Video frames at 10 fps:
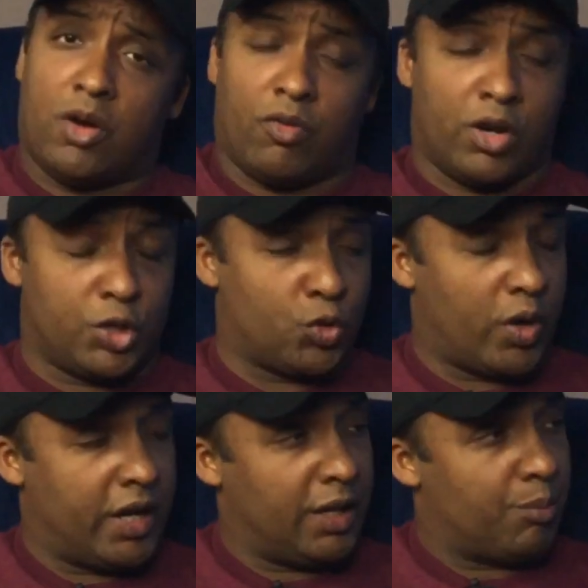over her
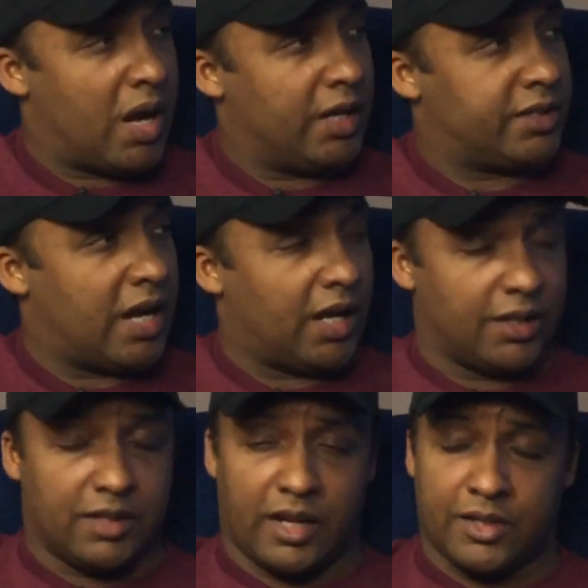training
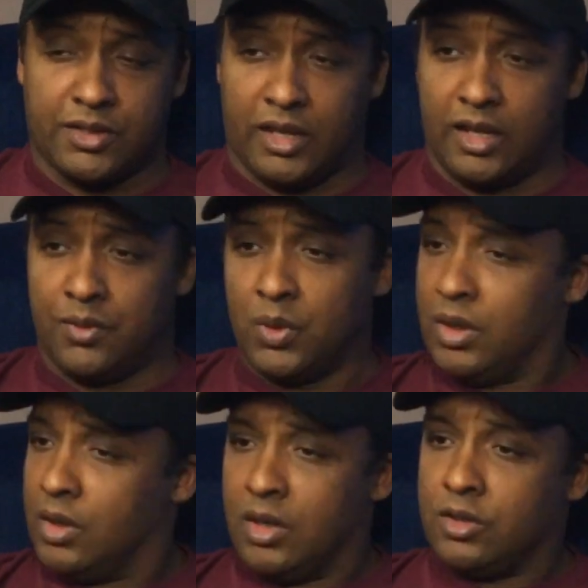montage. Like I said,
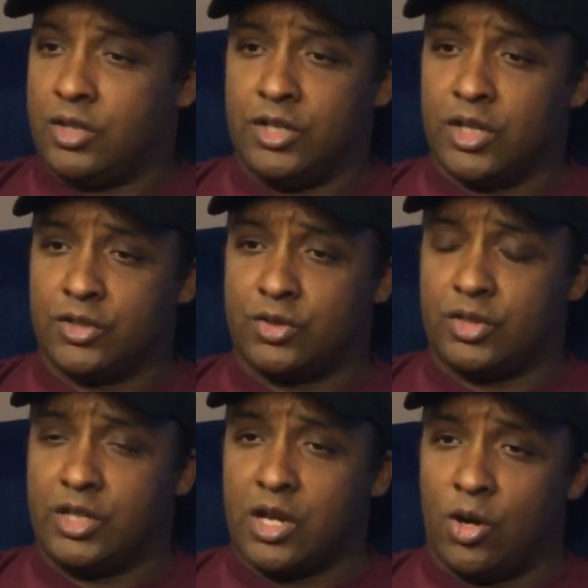she
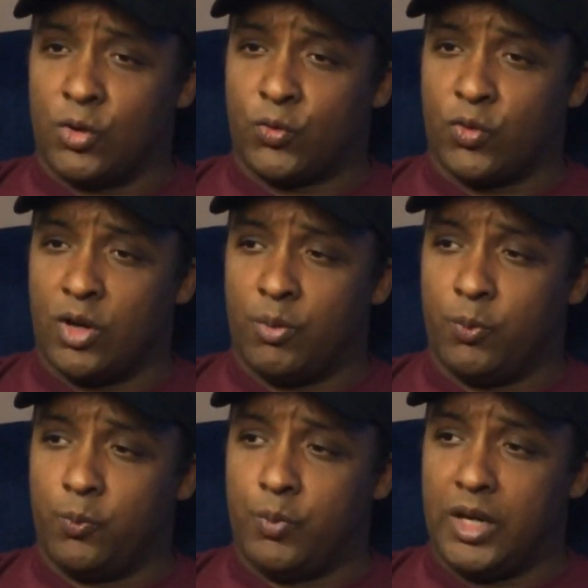goes
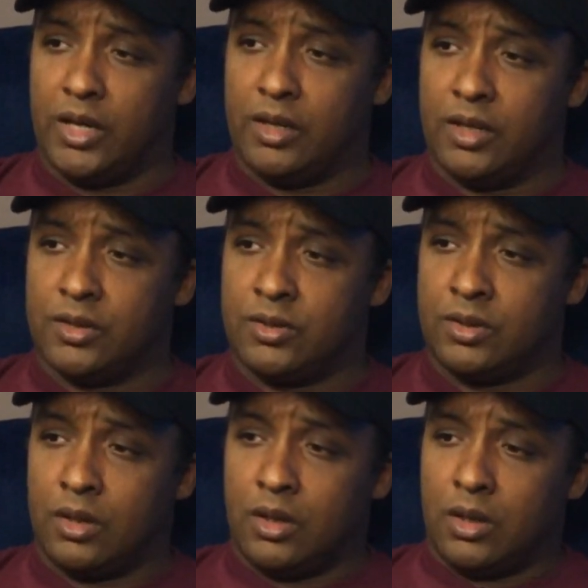from being
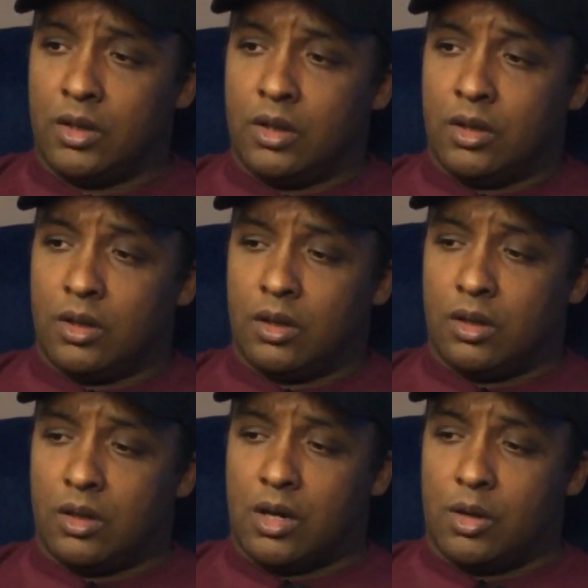this
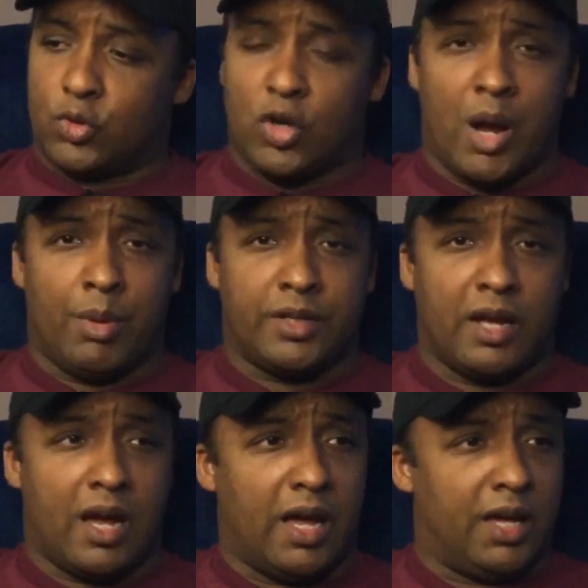
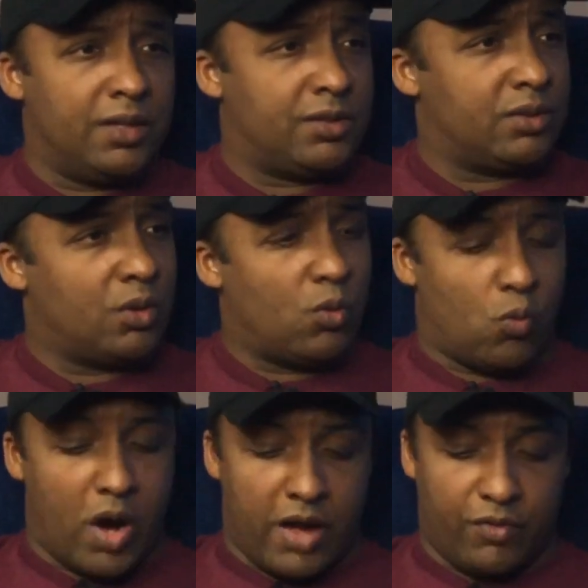traumatized
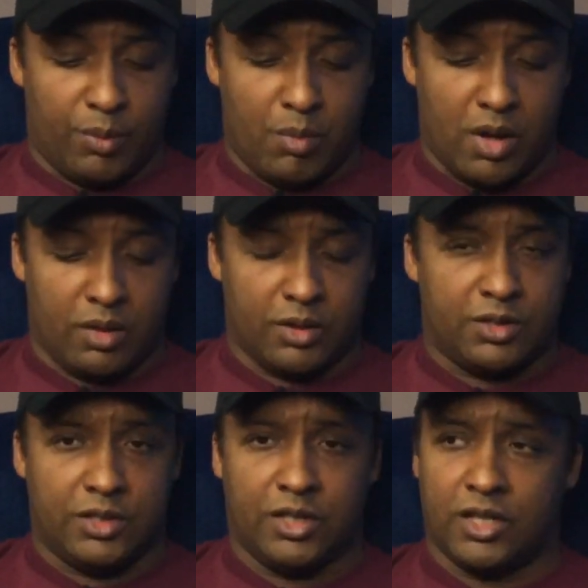wife and mother
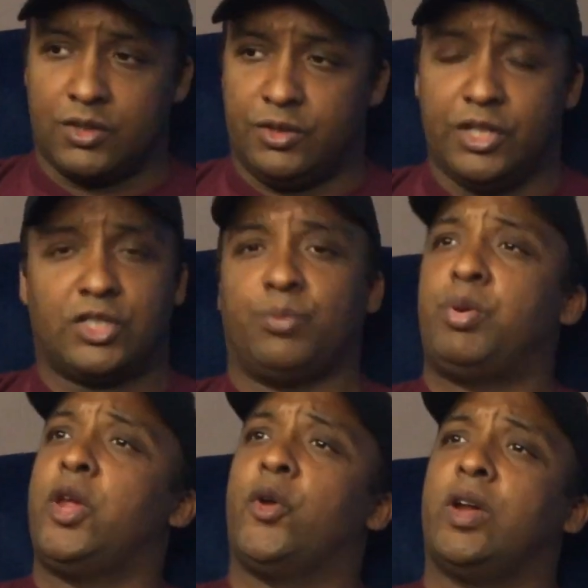to just
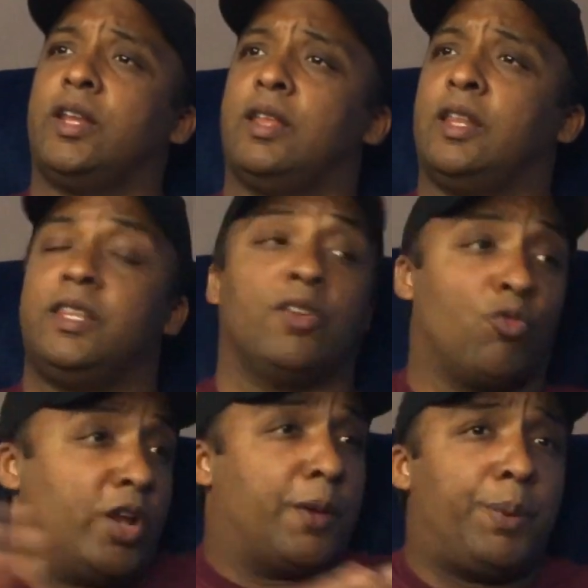disappearing and then
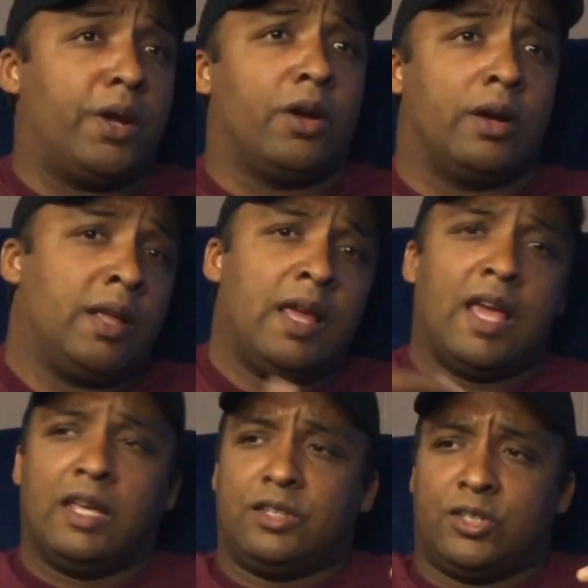reappearing
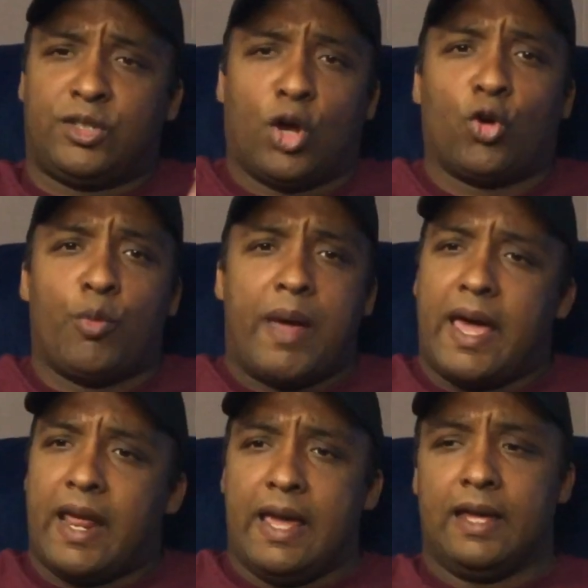as this total
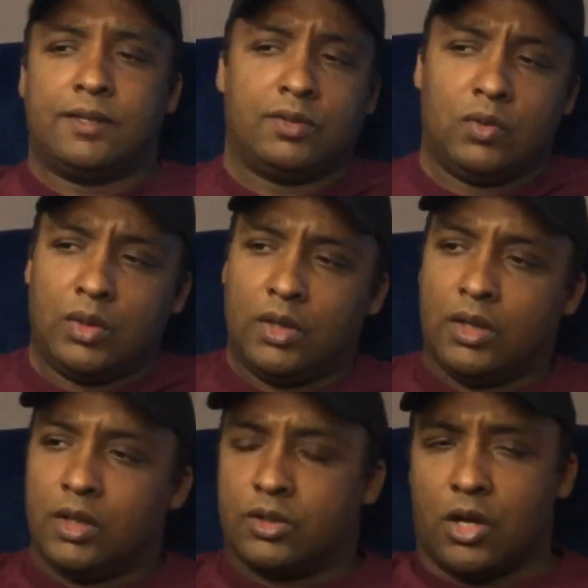badass.
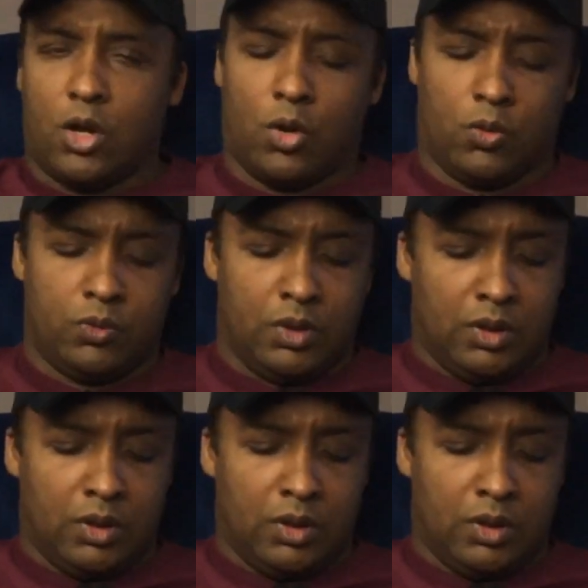So,